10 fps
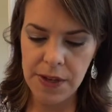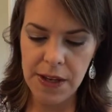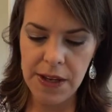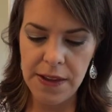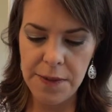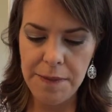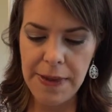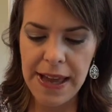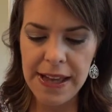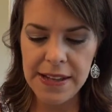And the
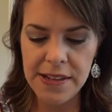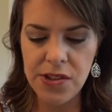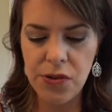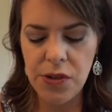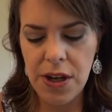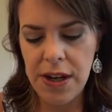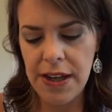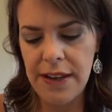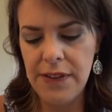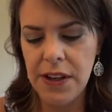mattes do not
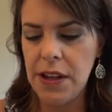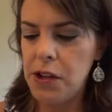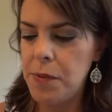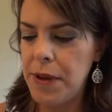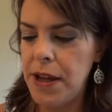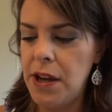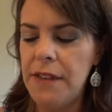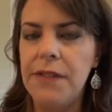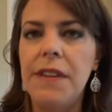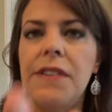have the color
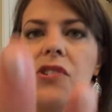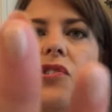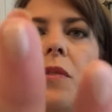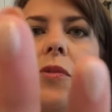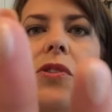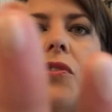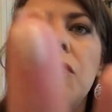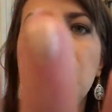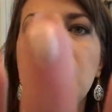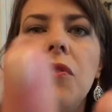payoff that the shimmers
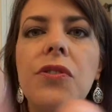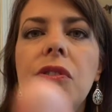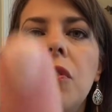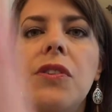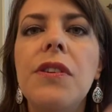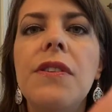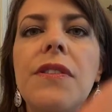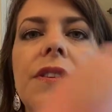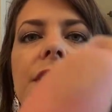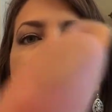do. So you can
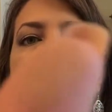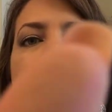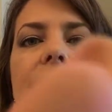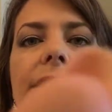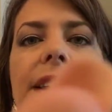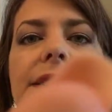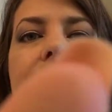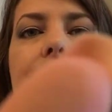see, like, that's a